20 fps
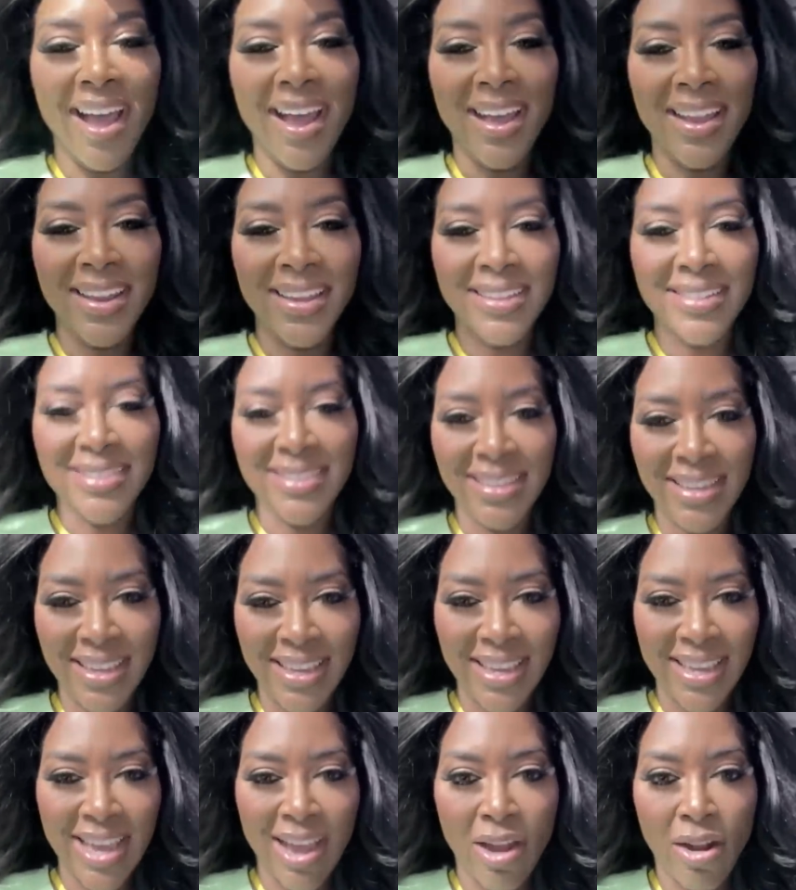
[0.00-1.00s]
Let's
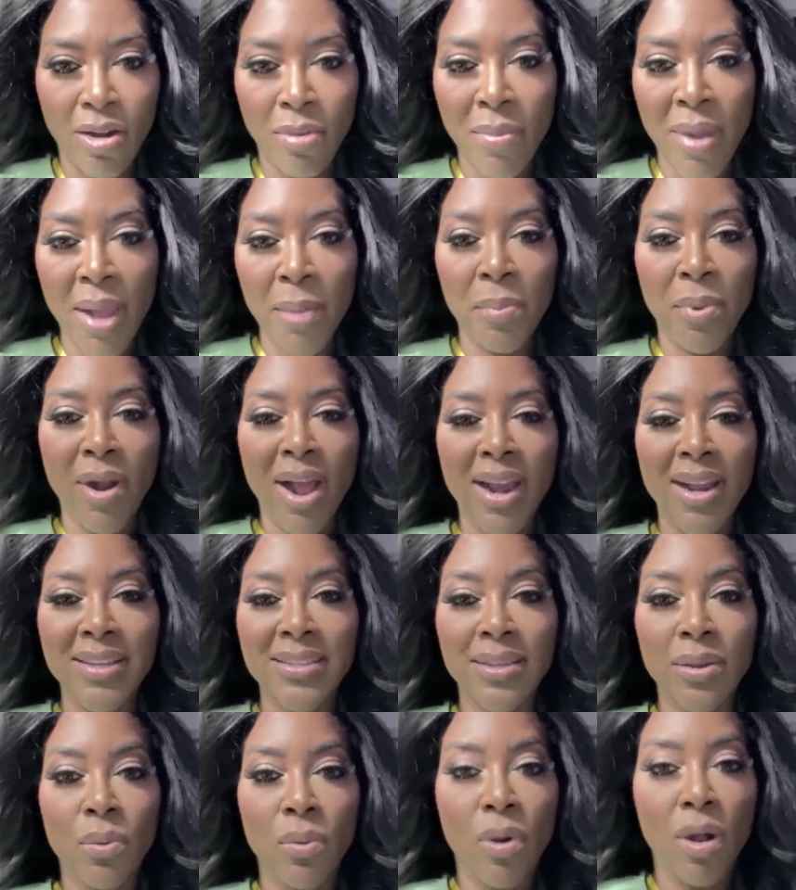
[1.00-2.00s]
see. Are my
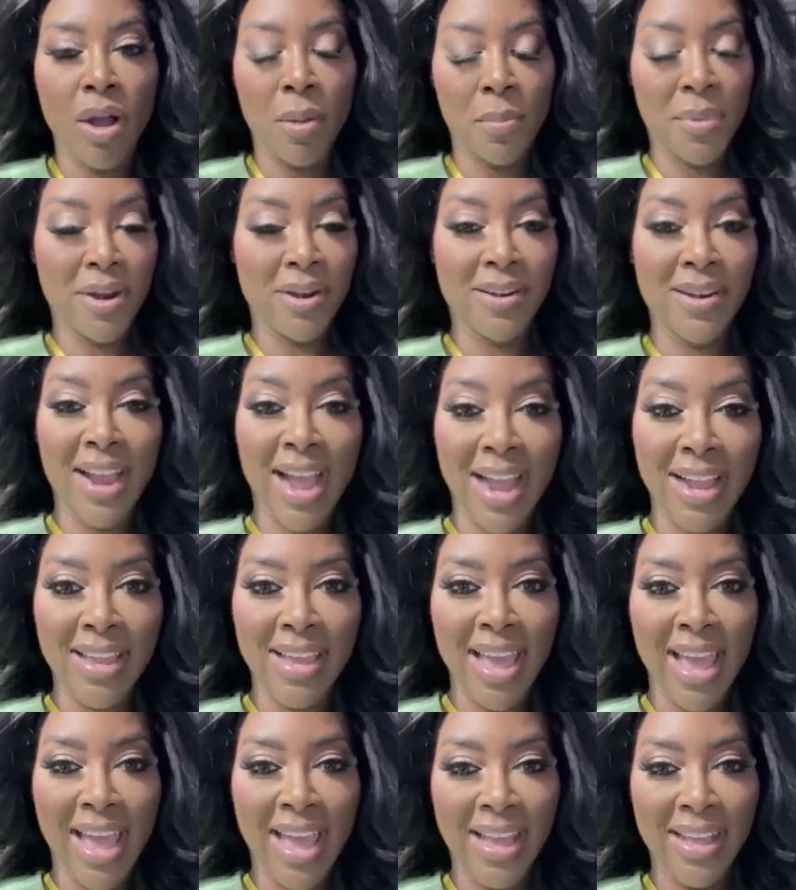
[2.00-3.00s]
products in Walmart?
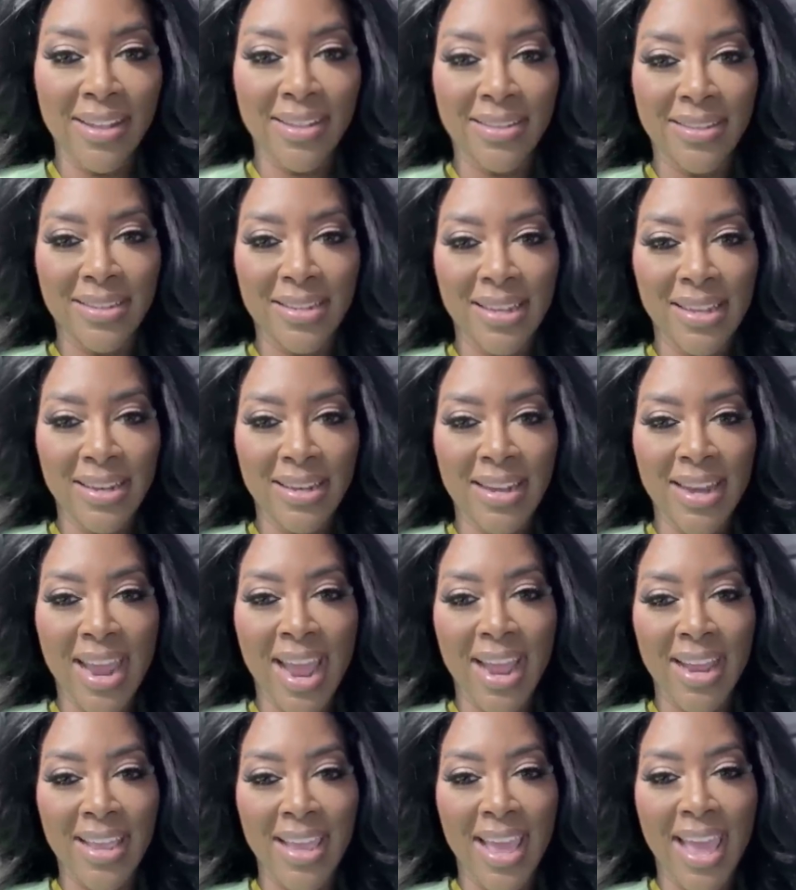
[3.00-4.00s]
Not yet.
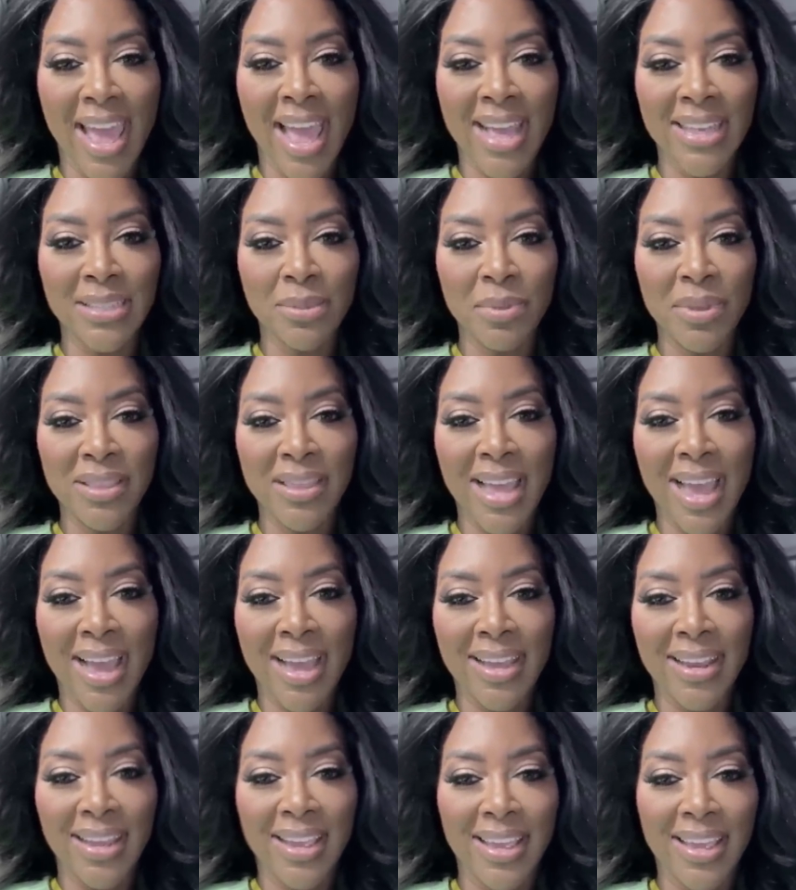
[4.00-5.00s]
Not yet. Ask me
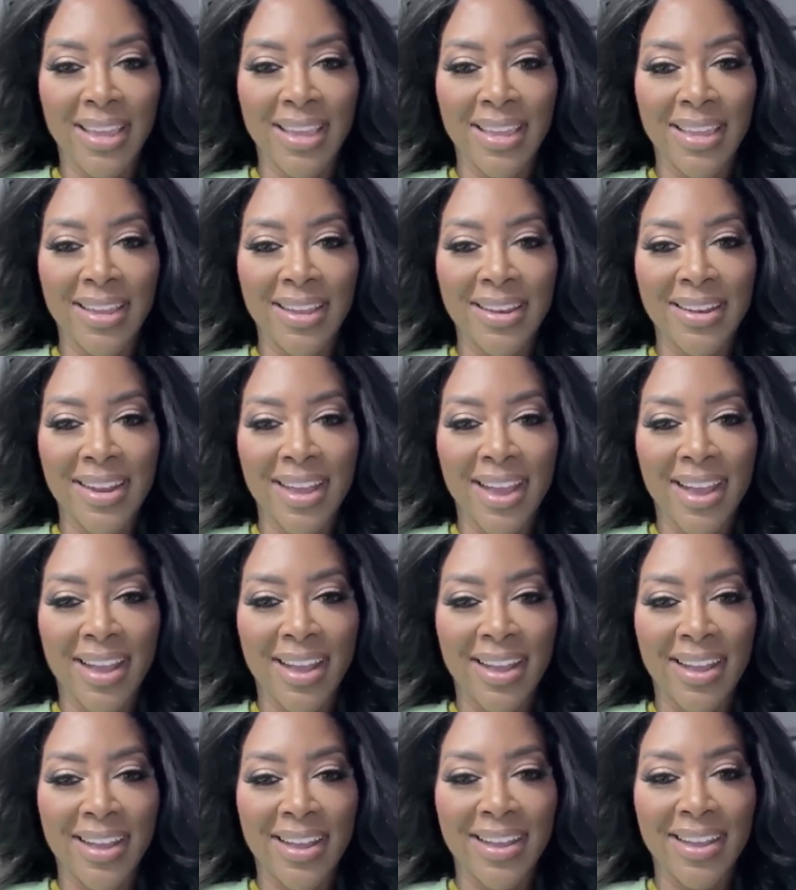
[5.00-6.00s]
that in
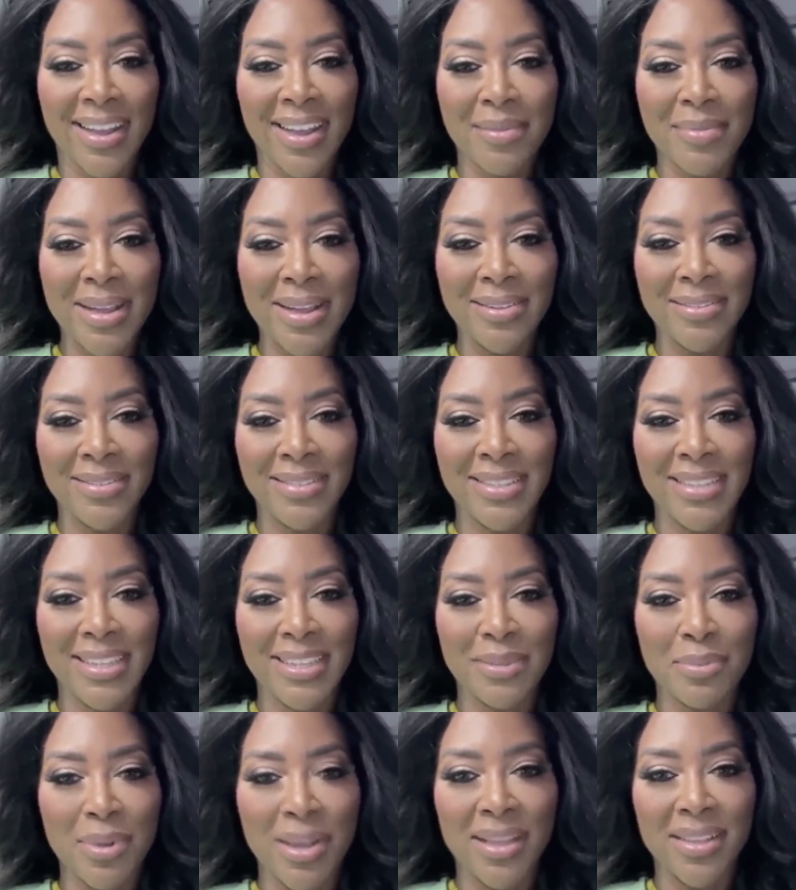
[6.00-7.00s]
about
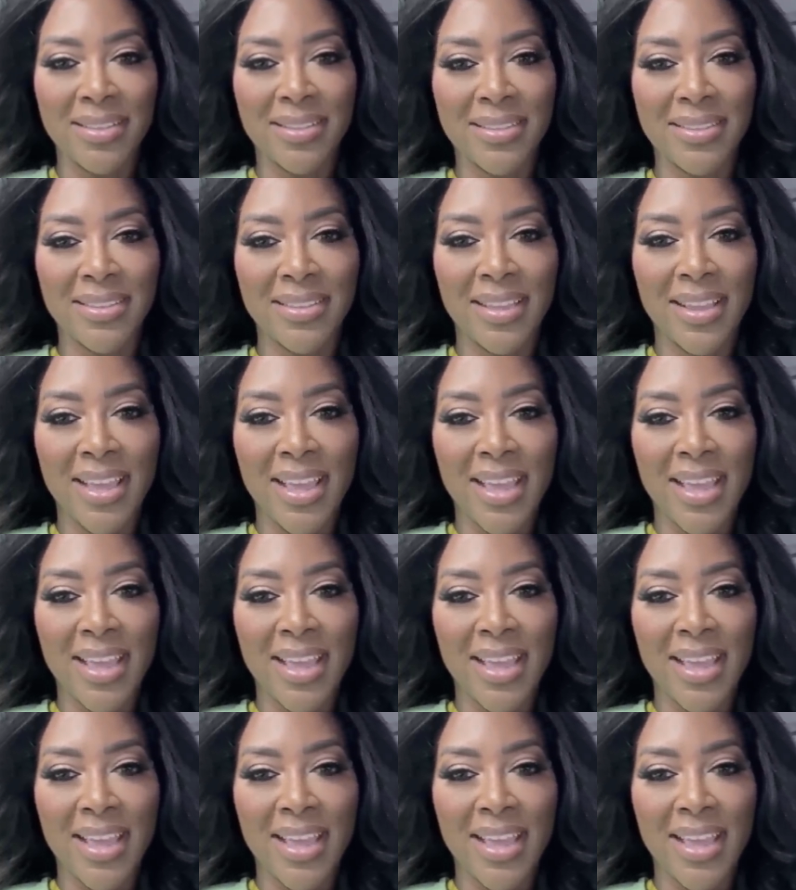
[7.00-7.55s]
6 months.